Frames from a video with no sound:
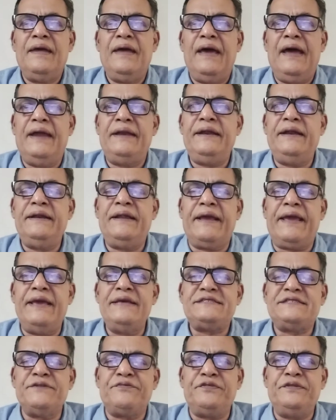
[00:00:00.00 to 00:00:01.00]
And in the
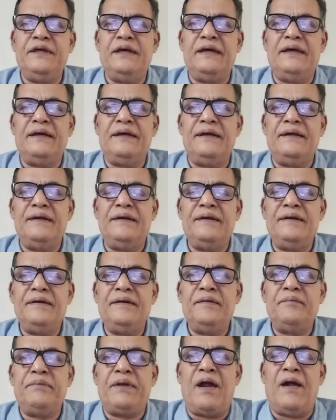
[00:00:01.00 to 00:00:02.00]
case of the
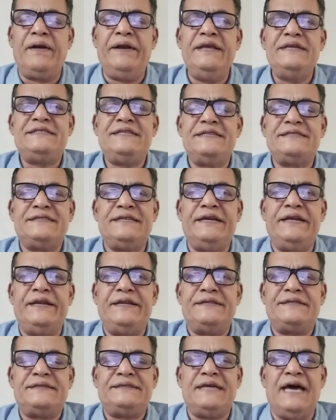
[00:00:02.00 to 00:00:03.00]
Bronte
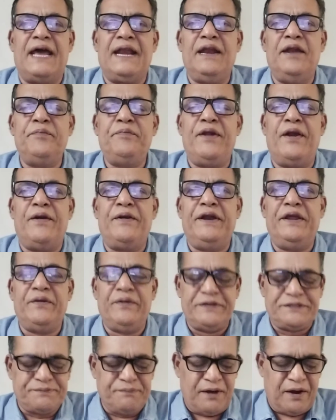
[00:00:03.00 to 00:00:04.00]
sisters, Charlotte Bronte
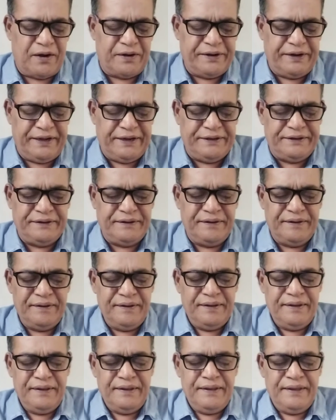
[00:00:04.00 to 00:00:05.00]
was born in
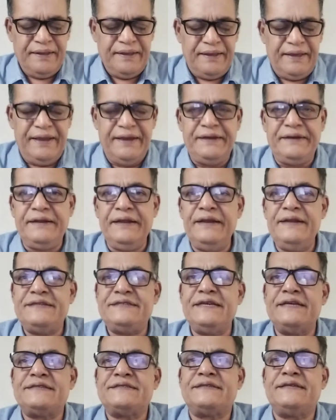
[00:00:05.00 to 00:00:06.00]

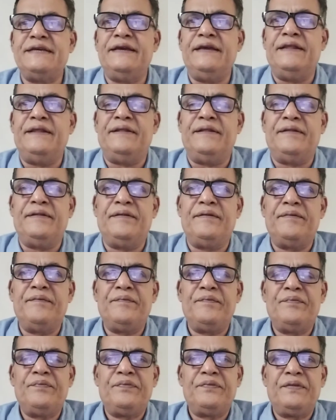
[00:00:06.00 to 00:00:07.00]
1816,
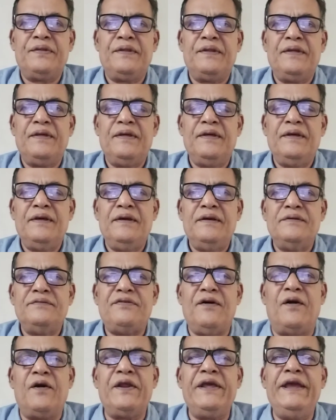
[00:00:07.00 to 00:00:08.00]

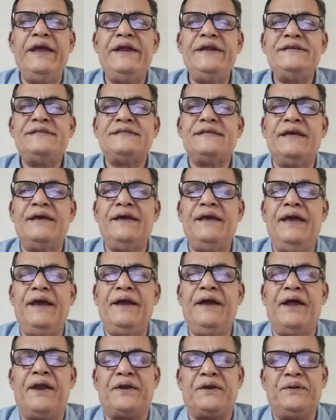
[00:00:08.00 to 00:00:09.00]
4 years
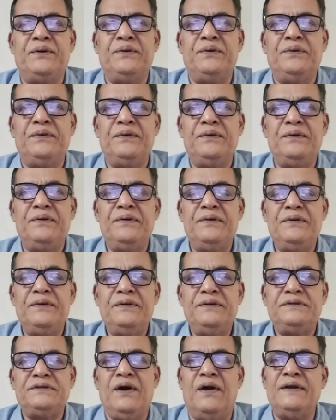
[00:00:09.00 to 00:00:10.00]
younger to
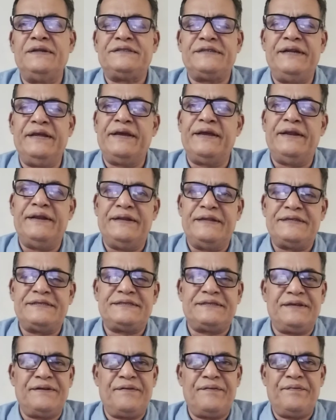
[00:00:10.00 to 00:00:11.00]
Charles
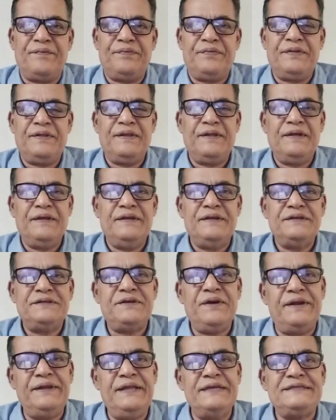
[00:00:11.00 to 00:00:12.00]
Dickens.
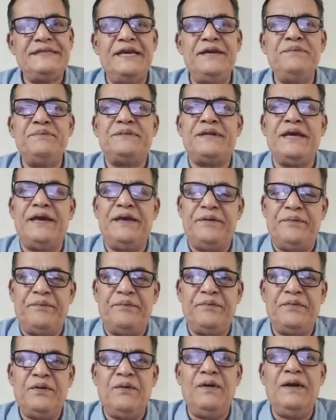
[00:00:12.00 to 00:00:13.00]
So at the same
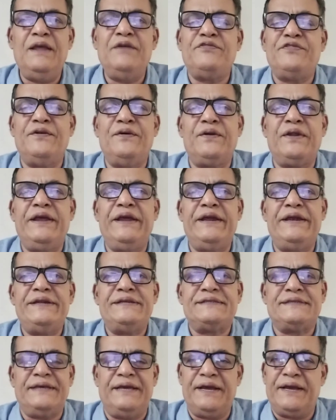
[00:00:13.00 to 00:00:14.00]
time, only 4
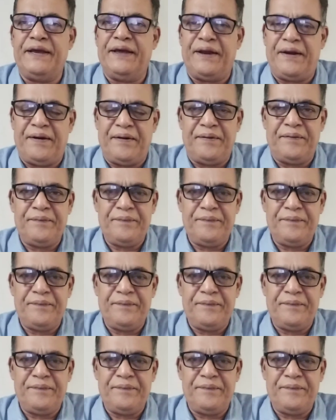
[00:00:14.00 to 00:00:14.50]
years younger.